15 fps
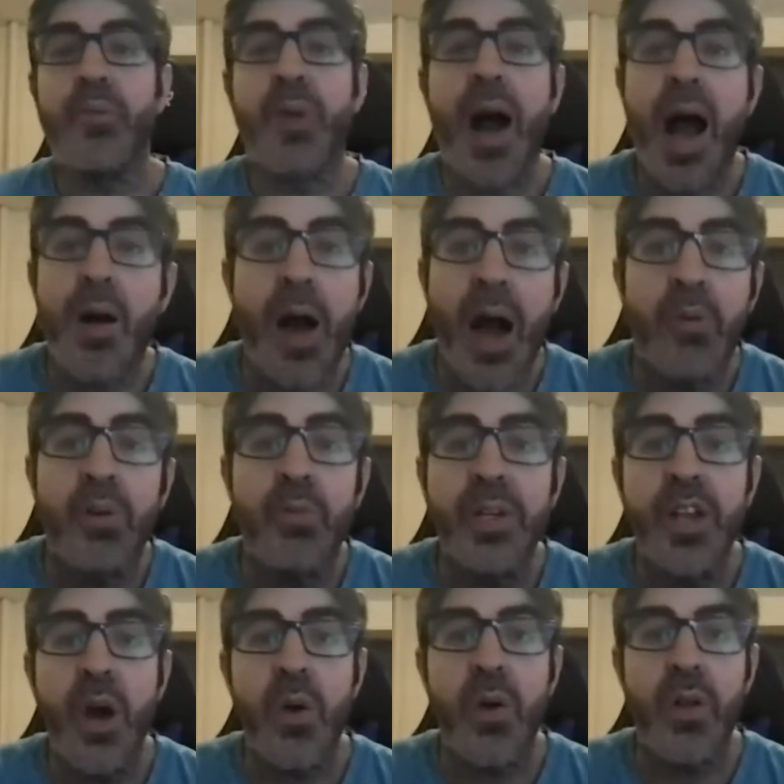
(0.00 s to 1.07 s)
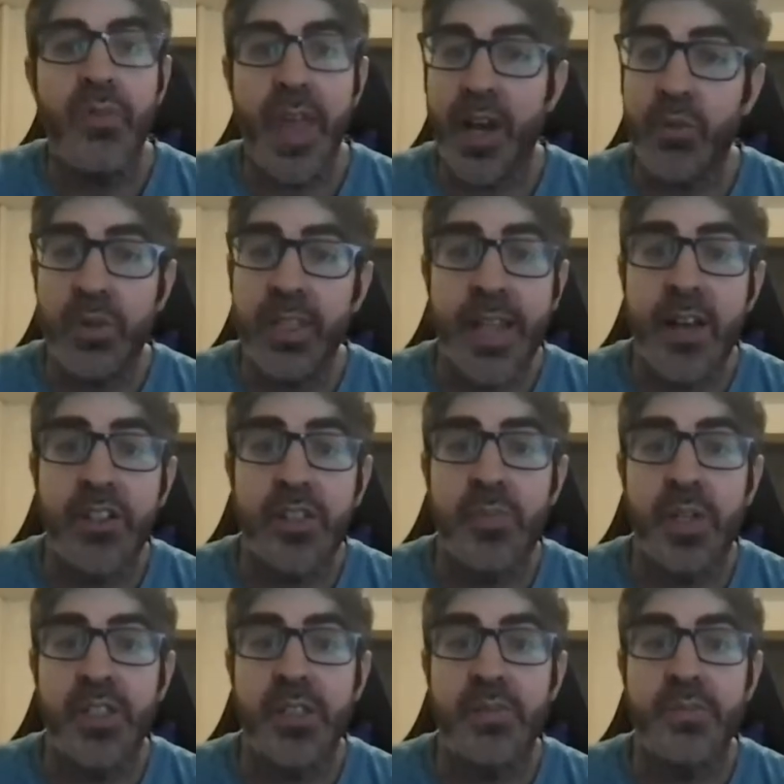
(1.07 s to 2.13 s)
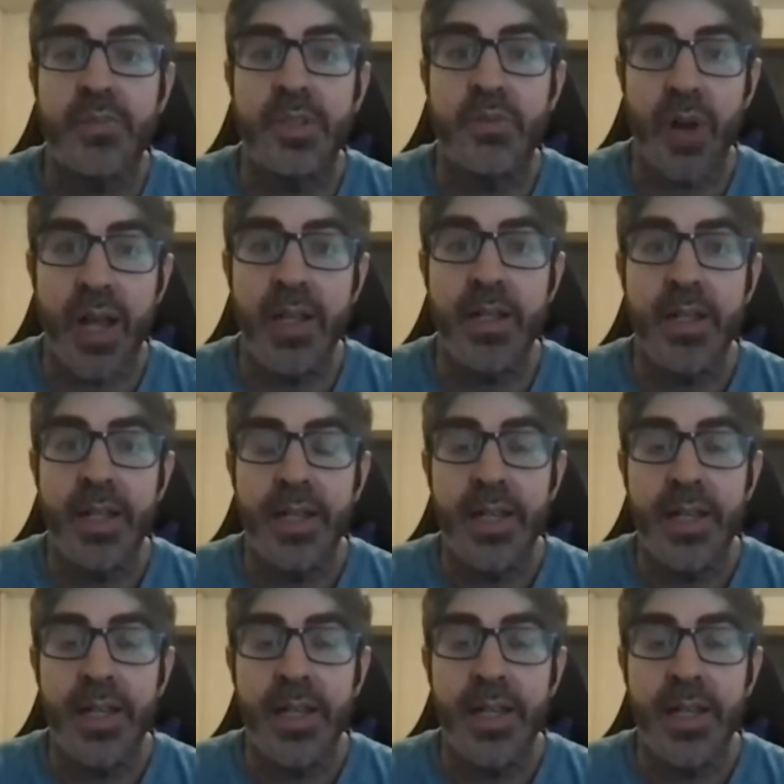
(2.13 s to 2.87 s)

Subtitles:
how would we know? They don't really tell us much, right?